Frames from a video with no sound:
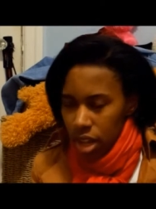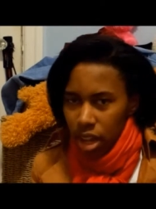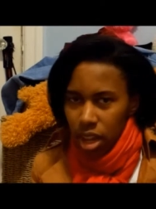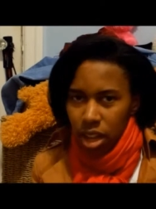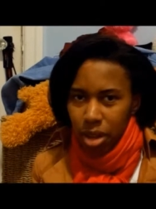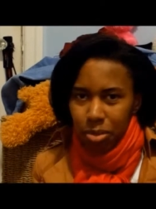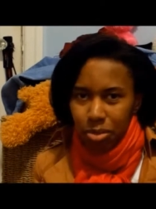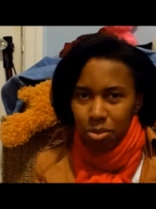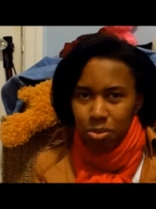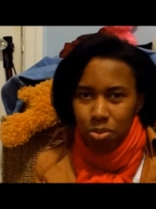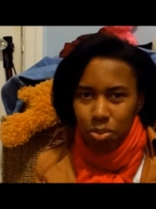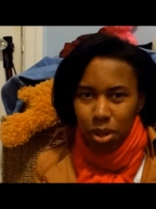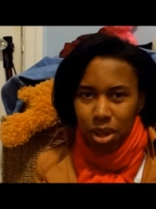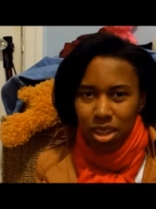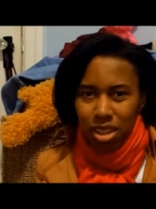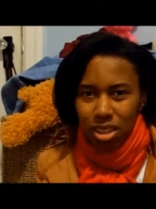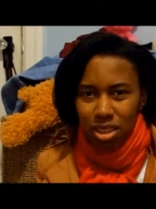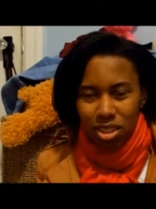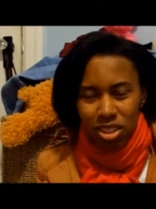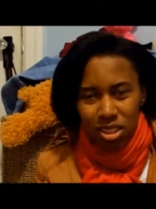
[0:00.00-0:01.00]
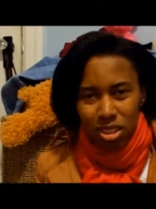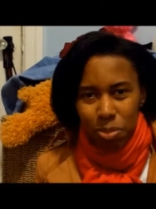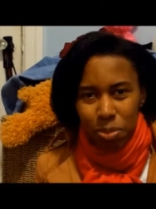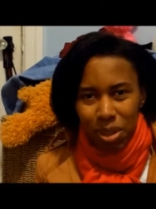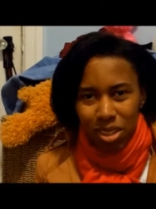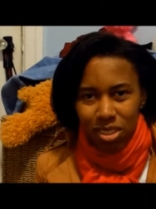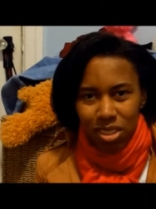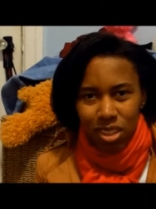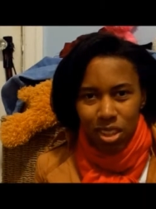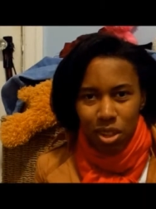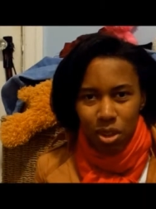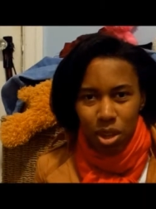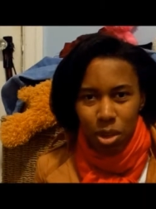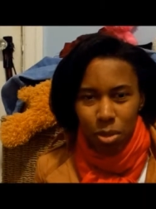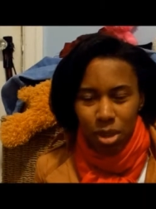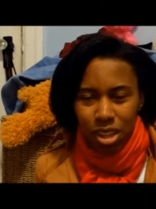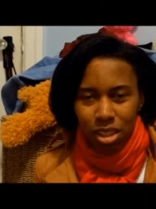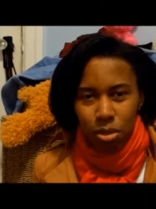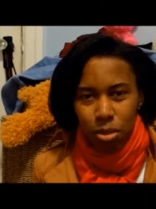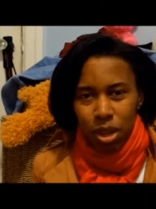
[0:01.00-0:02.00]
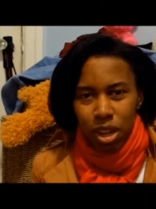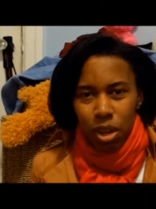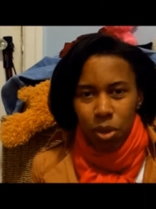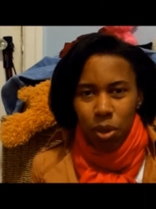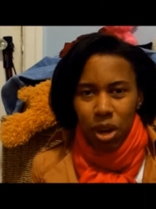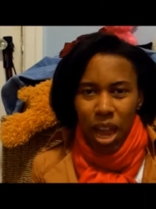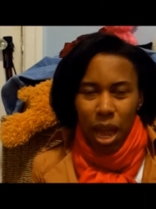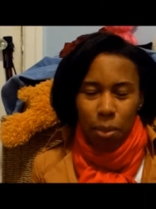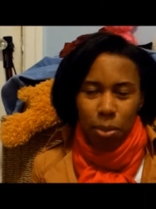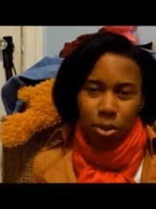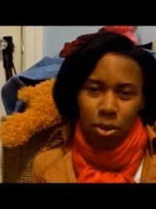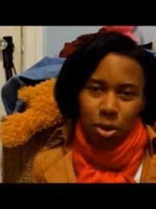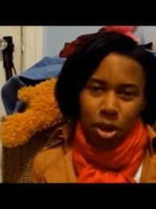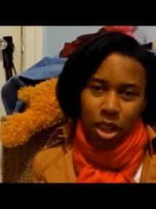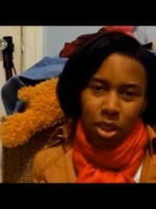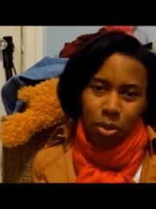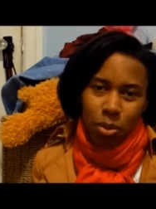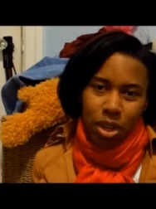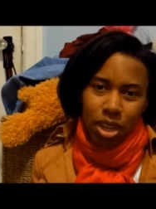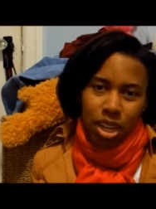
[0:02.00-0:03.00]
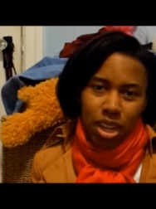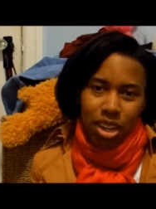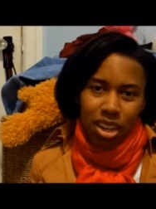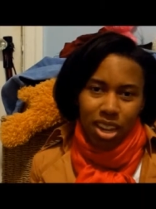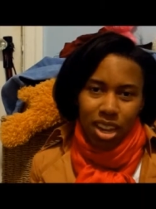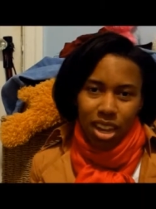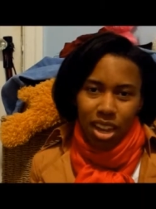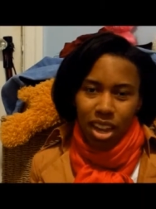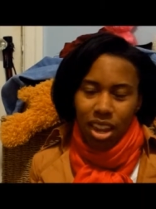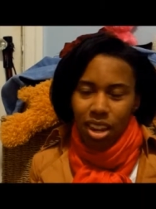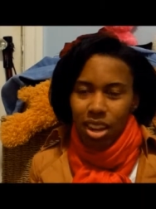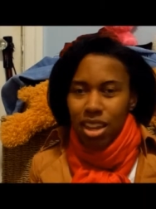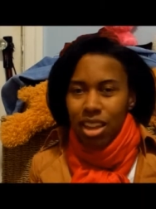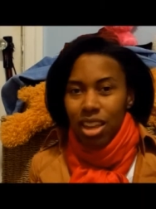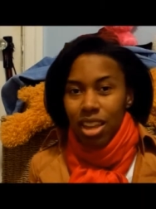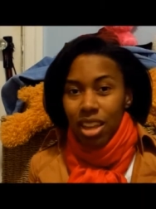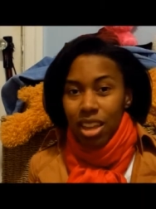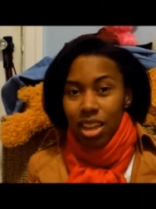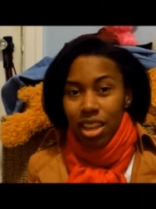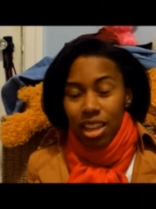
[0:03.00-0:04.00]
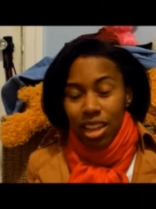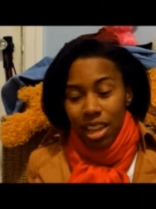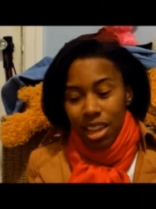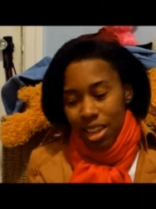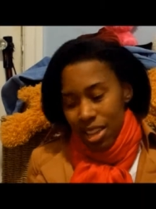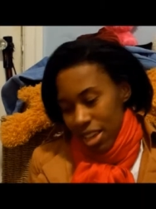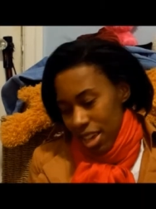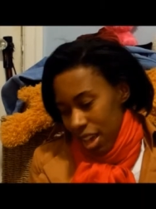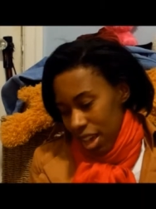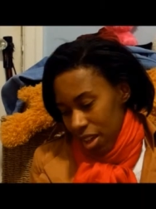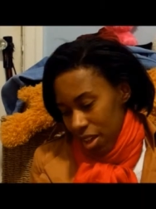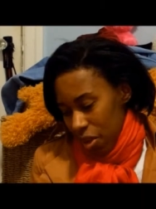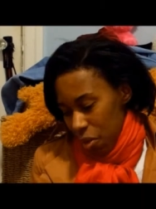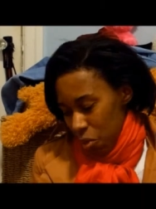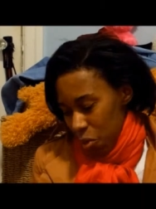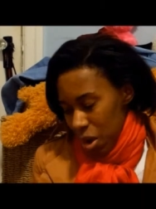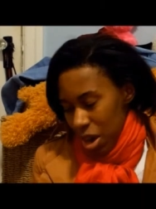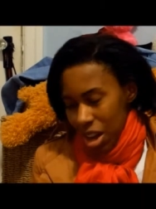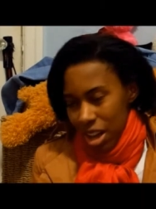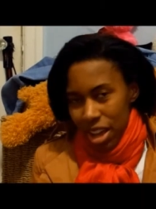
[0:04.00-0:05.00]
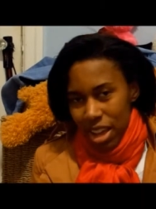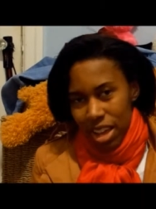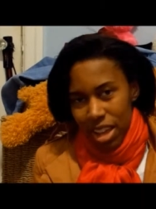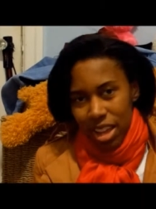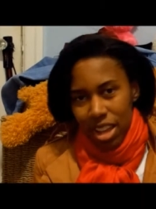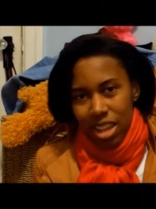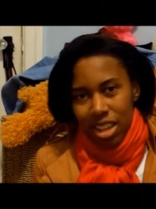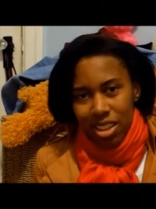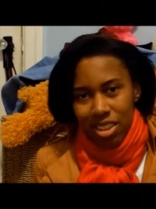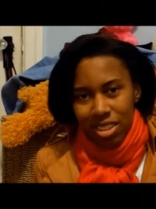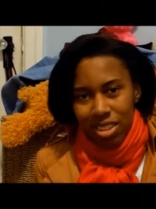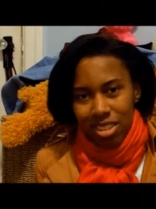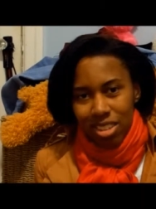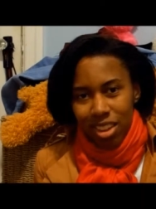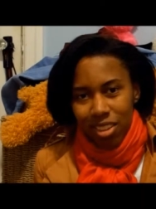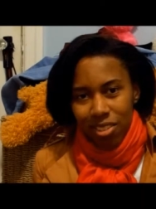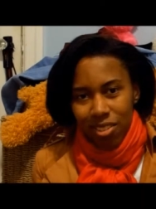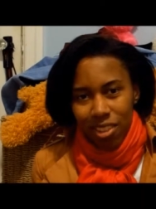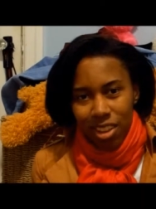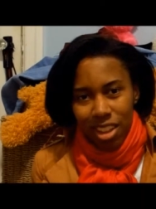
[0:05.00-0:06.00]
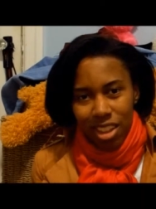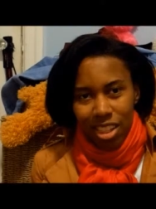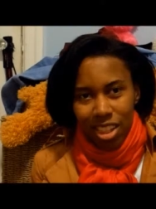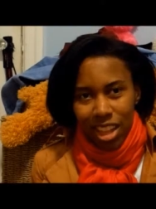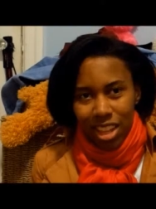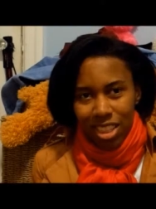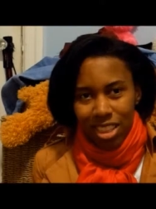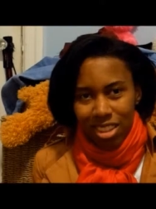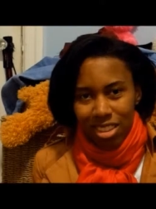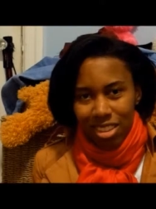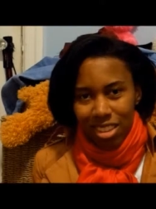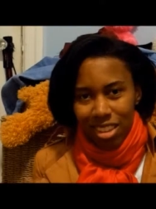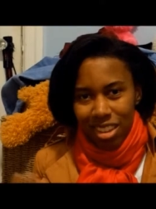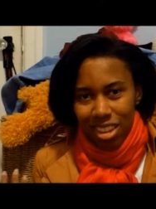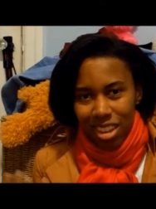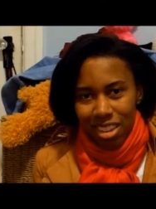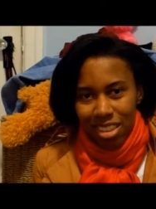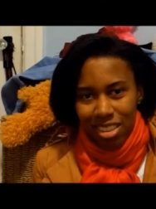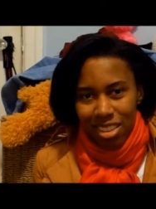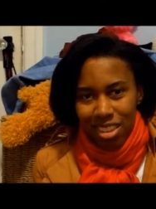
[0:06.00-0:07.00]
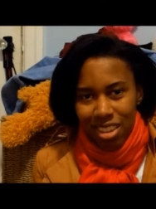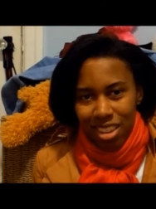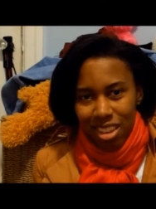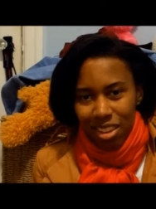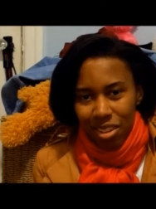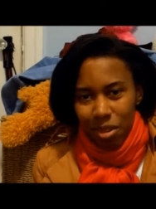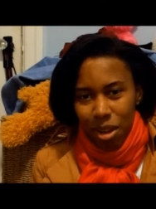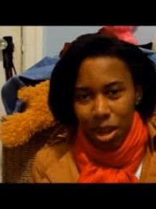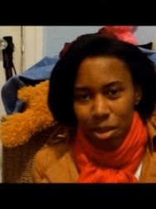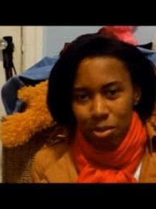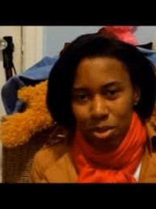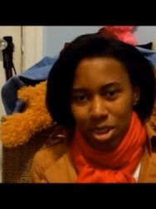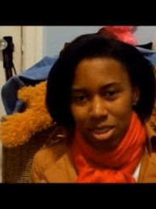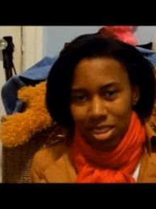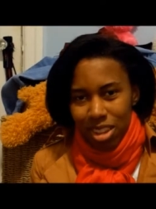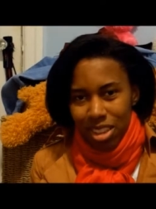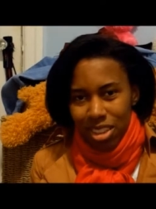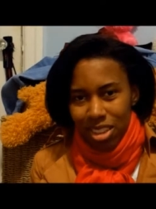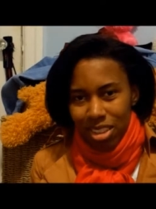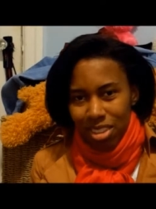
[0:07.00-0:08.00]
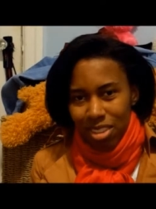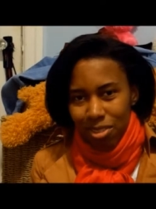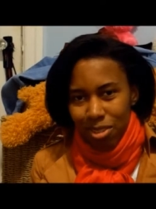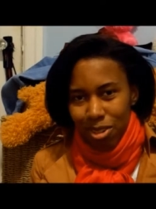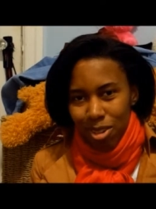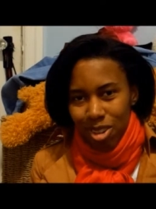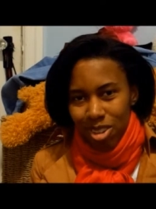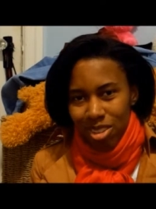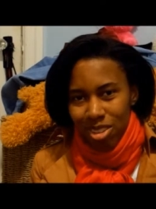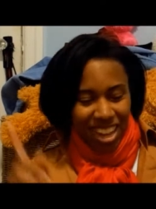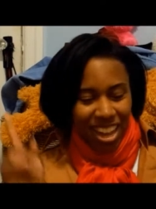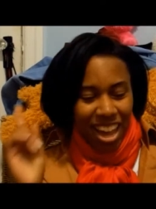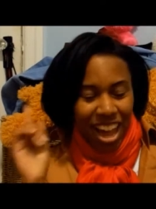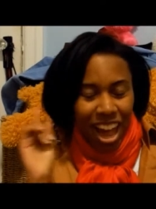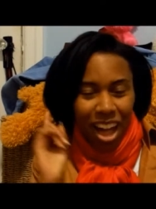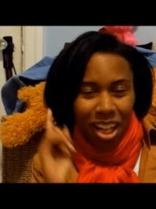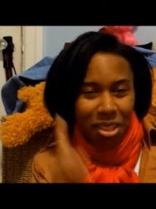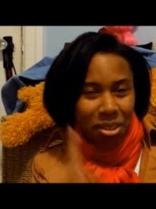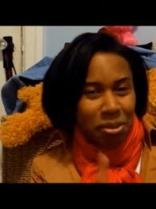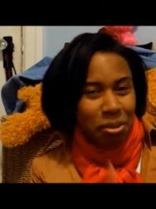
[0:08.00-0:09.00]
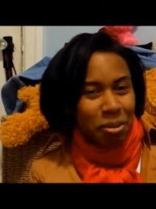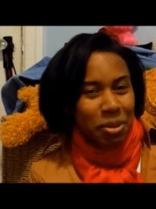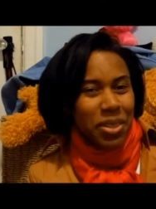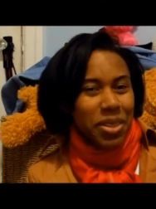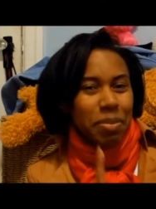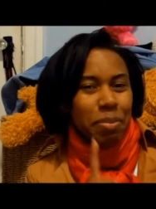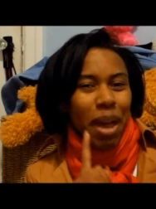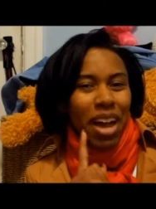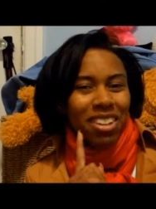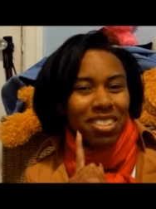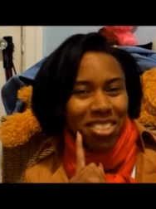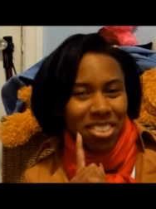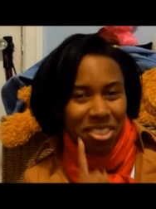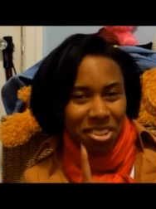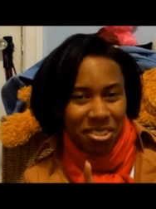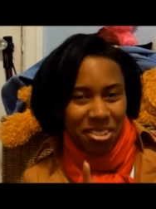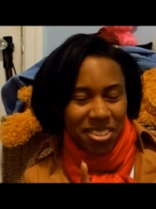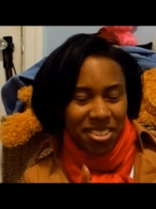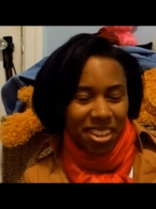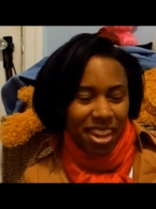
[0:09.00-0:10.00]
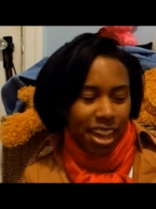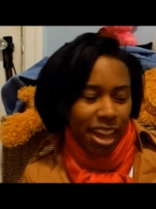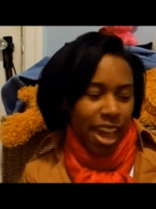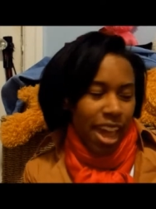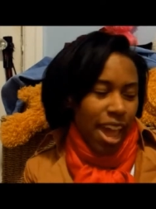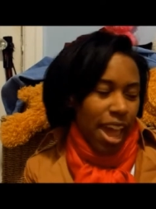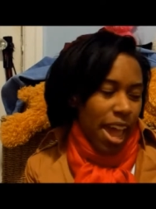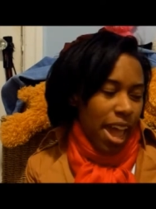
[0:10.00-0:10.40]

Um, but it's just basically going to be explaining what happened on Halloween and yeah, why stuff like this is why I'm dressed like this. for say, eh? Halloween was this past Thursday.